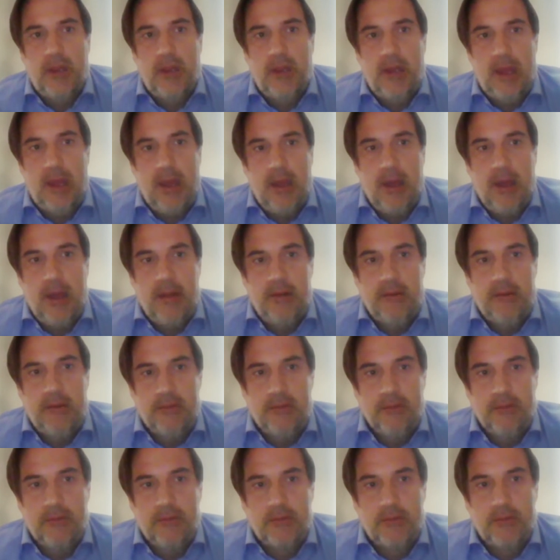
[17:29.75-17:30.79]

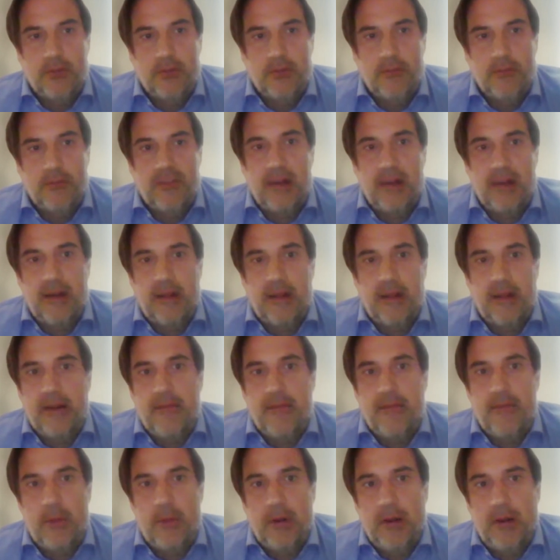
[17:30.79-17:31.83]
and sort of sideline
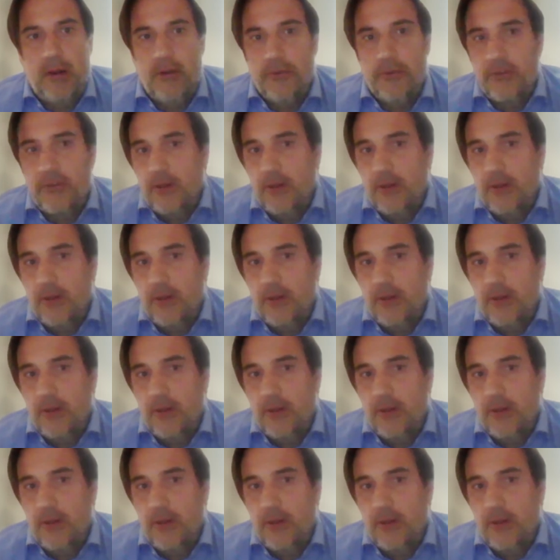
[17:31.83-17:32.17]
everyone else.